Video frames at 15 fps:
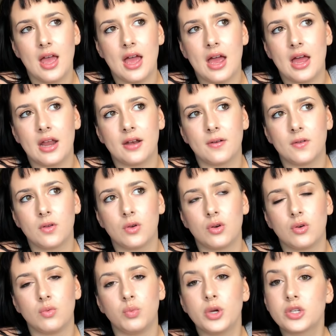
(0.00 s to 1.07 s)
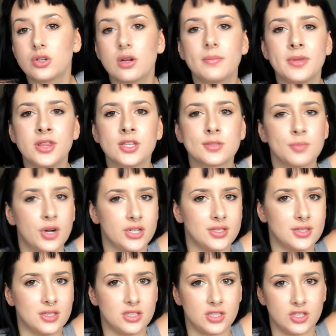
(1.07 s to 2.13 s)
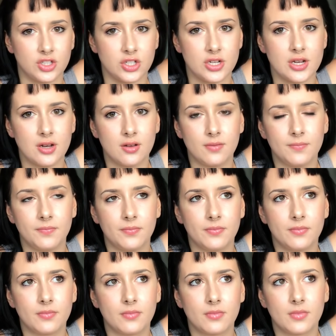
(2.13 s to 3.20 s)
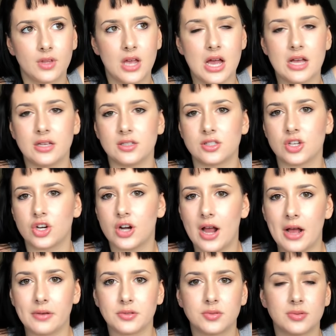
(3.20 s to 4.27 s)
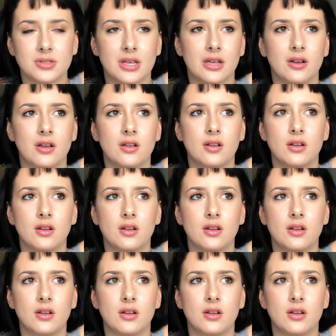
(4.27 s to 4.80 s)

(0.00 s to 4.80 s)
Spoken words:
And which would have been the smartest decision, because her house was, like,